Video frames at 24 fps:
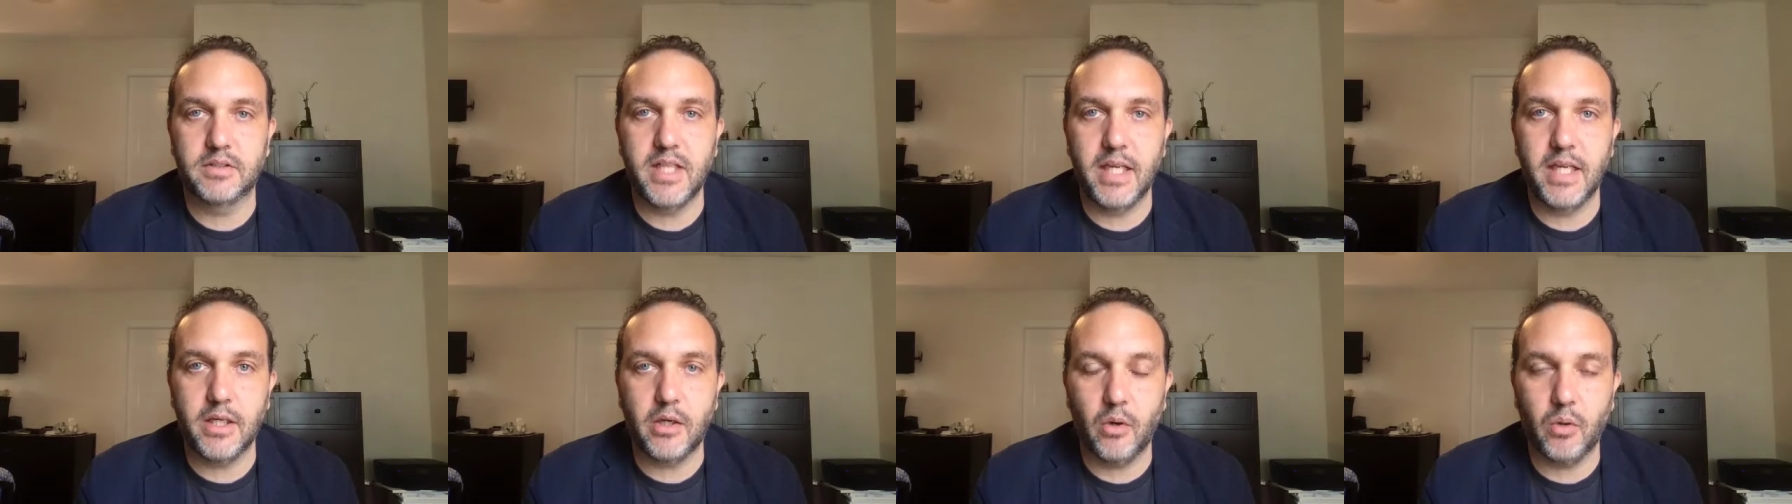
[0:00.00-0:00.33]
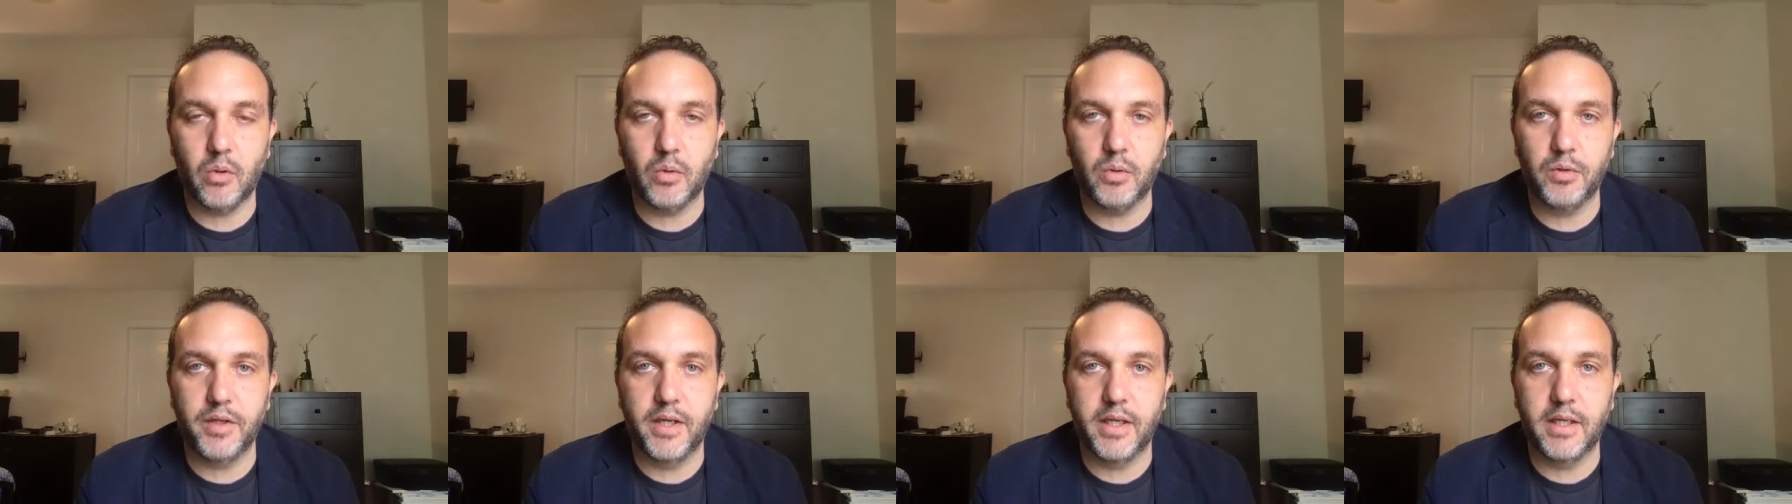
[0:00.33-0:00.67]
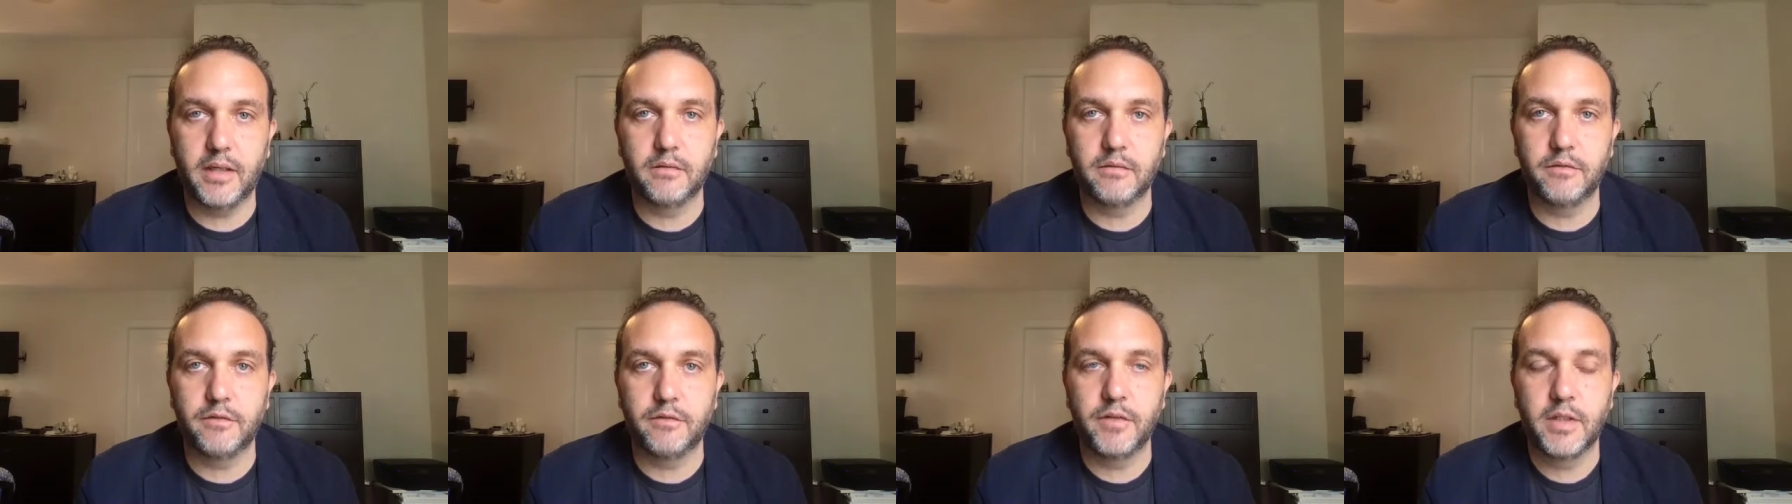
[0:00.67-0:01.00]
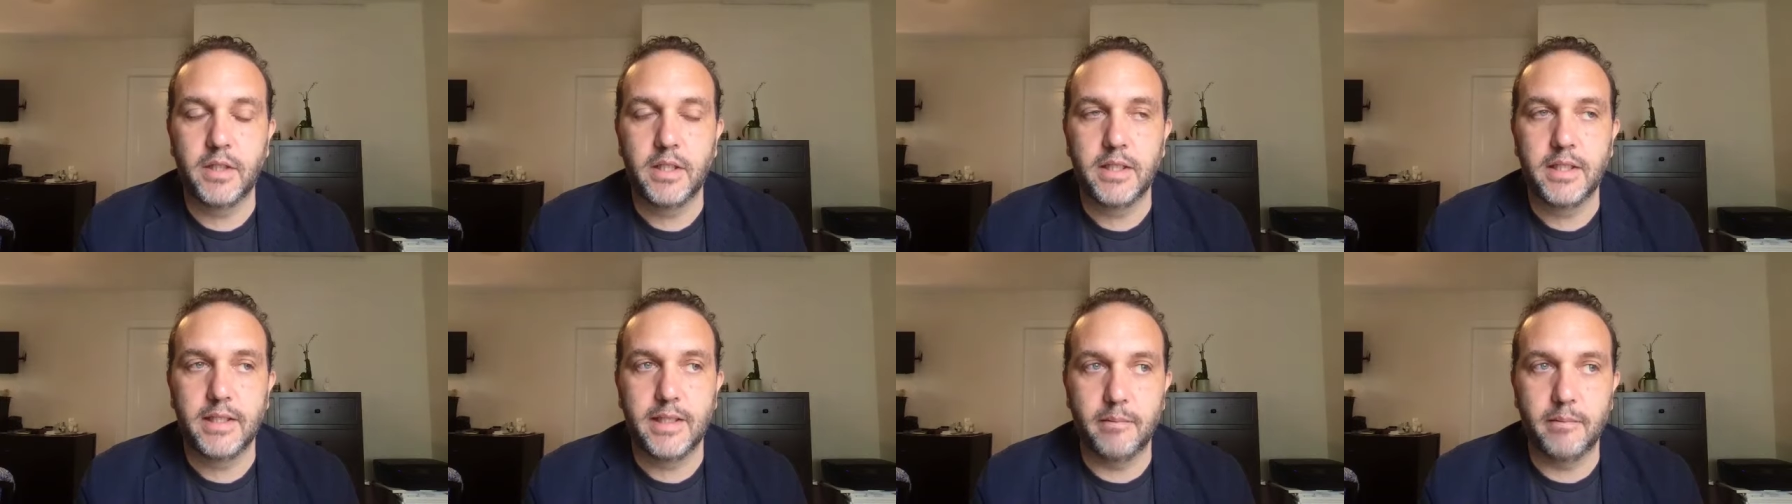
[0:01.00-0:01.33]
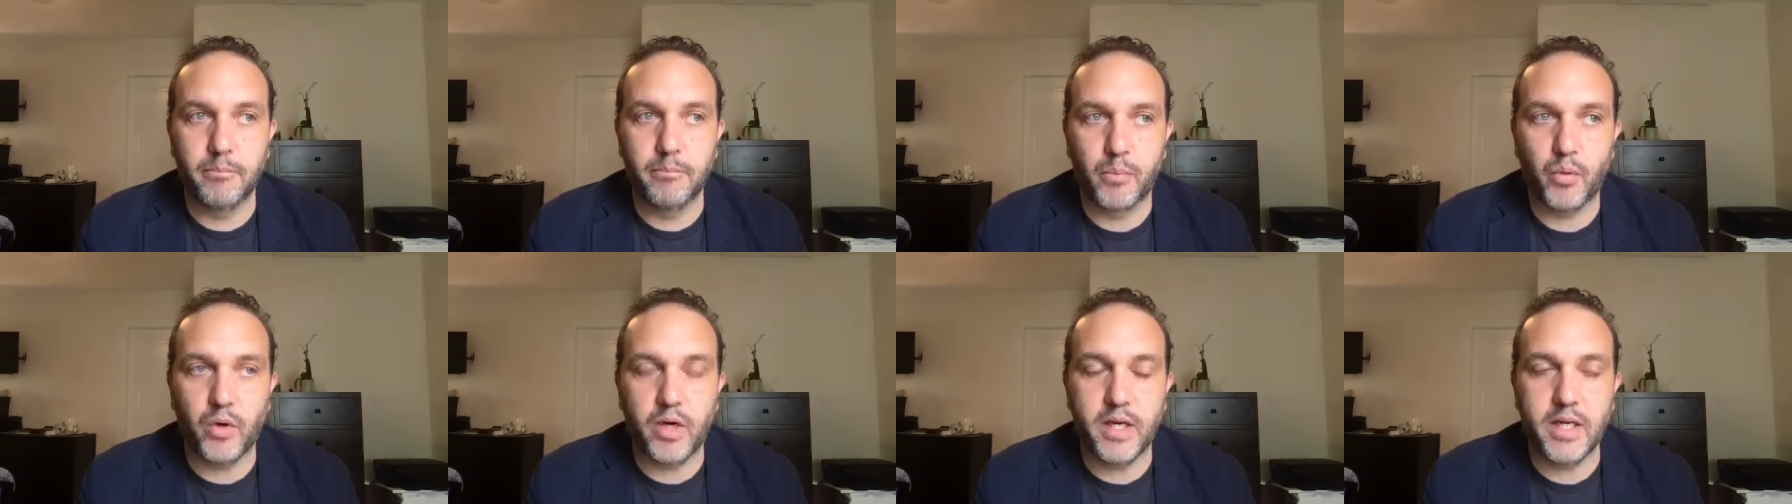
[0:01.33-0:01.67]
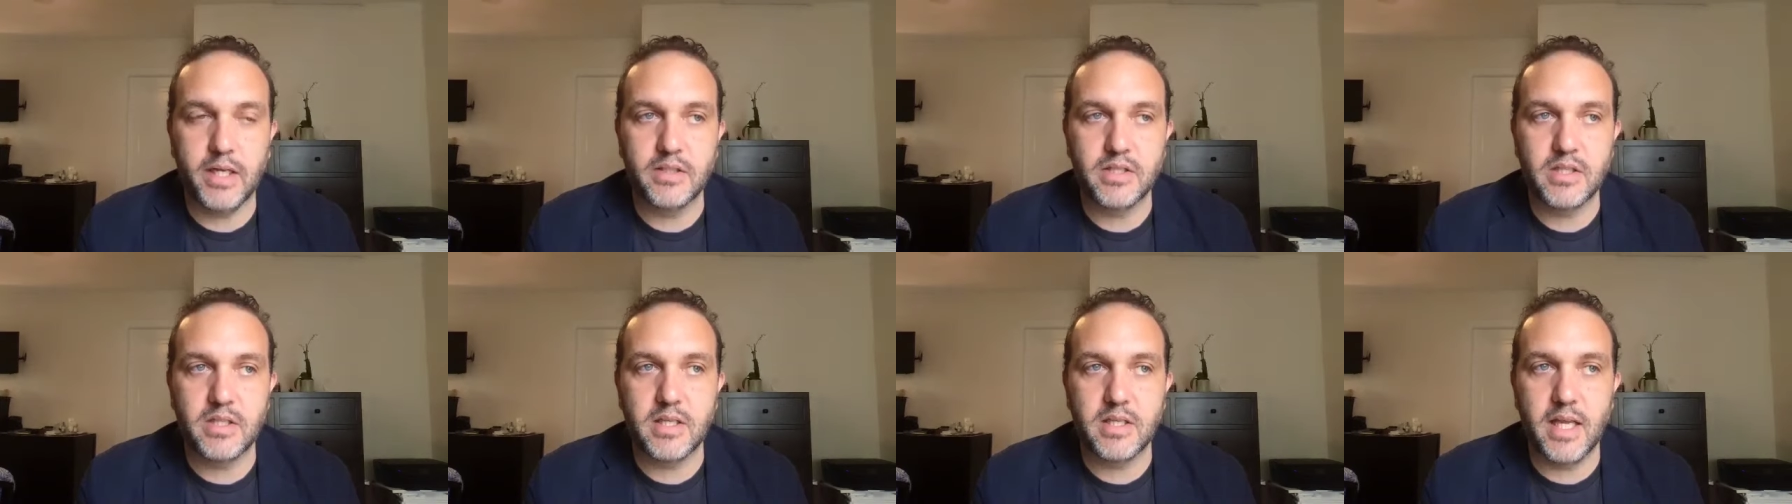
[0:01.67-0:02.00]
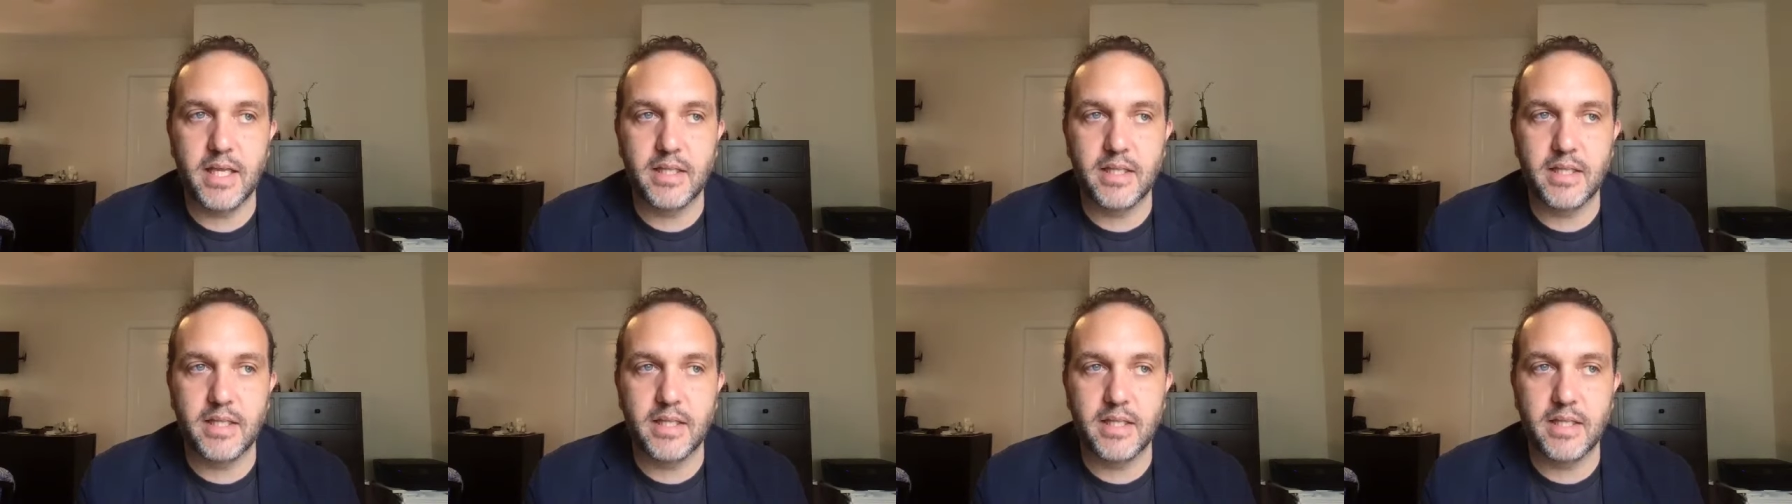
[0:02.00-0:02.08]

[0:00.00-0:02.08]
take hold of, embrace.